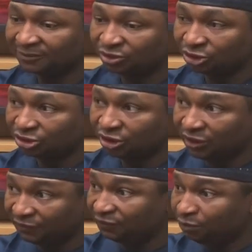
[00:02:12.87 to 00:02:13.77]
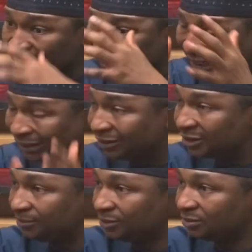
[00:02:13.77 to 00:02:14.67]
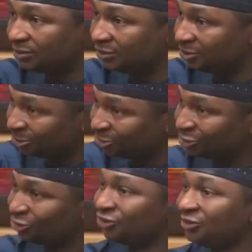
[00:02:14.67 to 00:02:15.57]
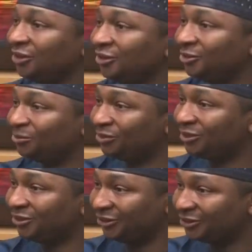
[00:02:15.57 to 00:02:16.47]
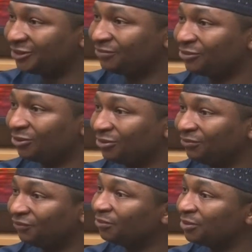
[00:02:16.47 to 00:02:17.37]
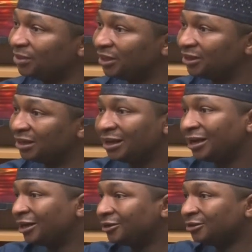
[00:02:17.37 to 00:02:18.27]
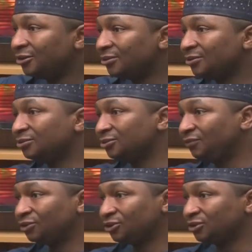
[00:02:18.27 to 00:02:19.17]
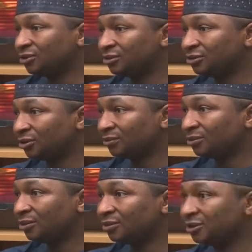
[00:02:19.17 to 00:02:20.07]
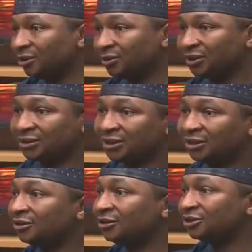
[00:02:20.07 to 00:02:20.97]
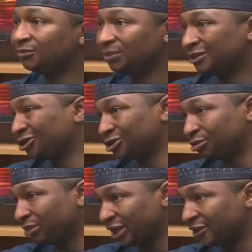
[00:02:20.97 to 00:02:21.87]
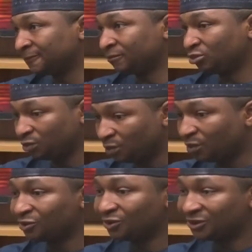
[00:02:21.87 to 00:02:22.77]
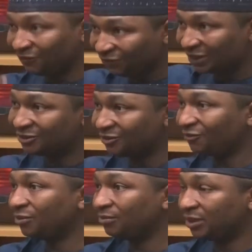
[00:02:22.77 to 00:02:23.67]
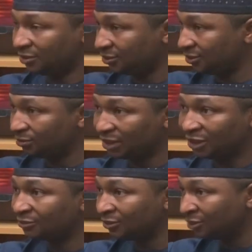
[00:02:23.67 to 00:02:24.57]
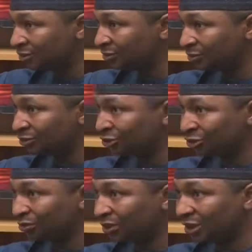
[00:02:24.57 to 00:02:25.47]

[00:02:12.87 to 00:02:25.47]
if we get this bill, then constitutionally we would be creating more room for women, and you know, future generation will not only understand leadership as just men. We want to see faces of women. You see Madam Ngozi Okonjo-Iweala,